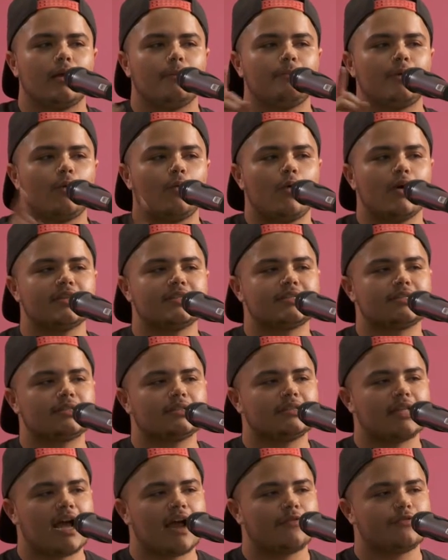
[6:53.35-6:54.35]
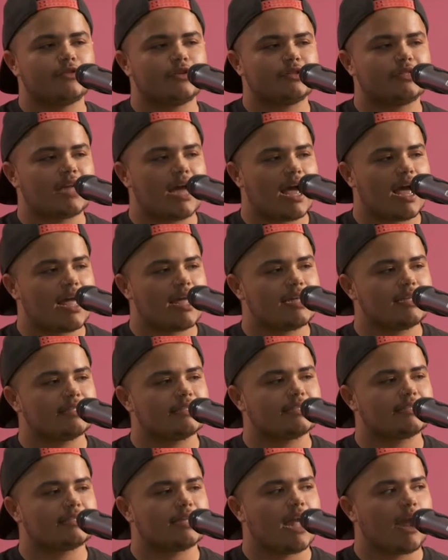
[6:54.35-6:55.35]
But once the laughter
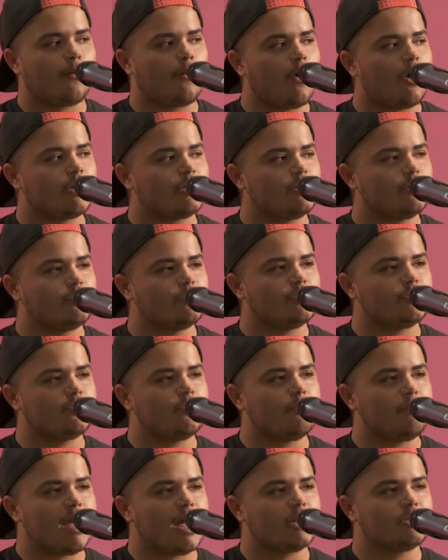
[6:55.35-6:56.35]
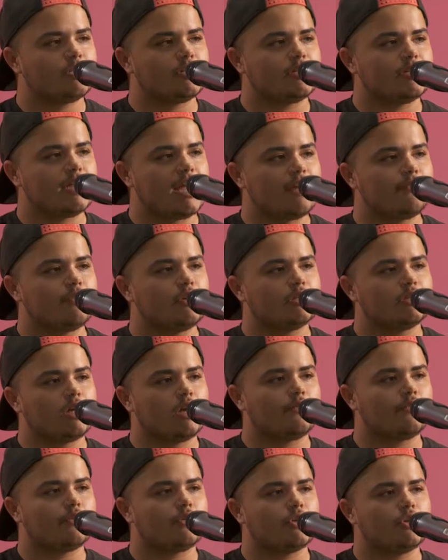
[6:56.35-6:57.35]
dies, I want you to imagine every
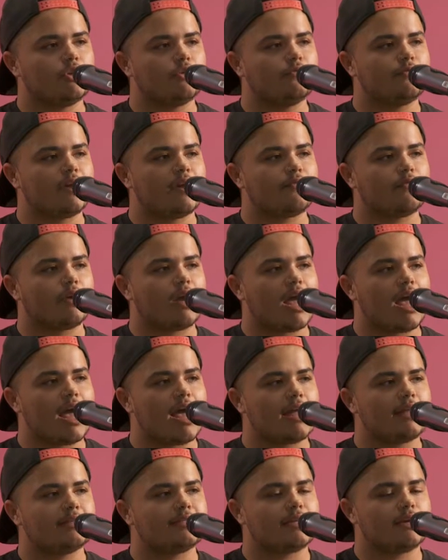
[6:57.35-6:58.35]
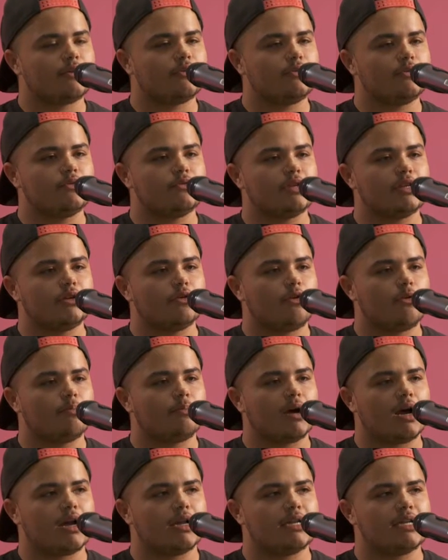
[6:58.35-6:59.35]
lover you've ever had tell you that your
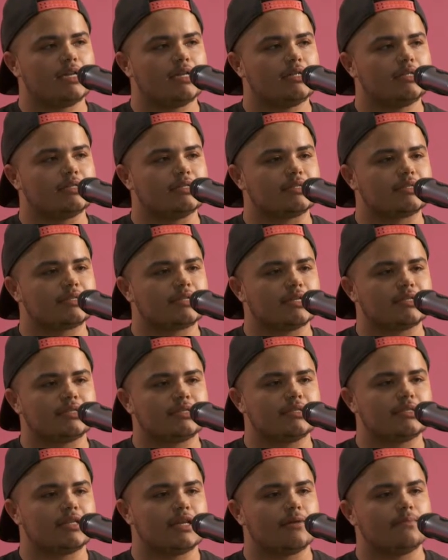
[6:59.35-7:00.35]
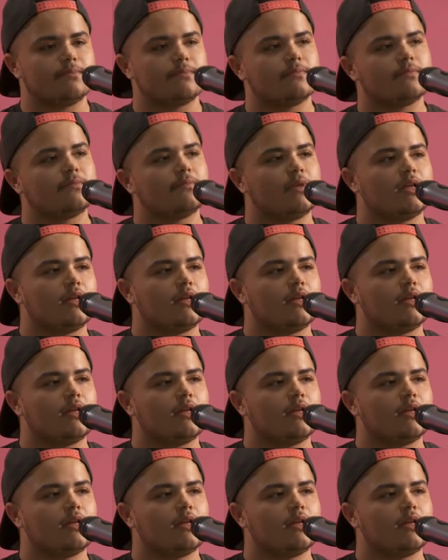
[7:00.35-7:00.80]
body disgusted them.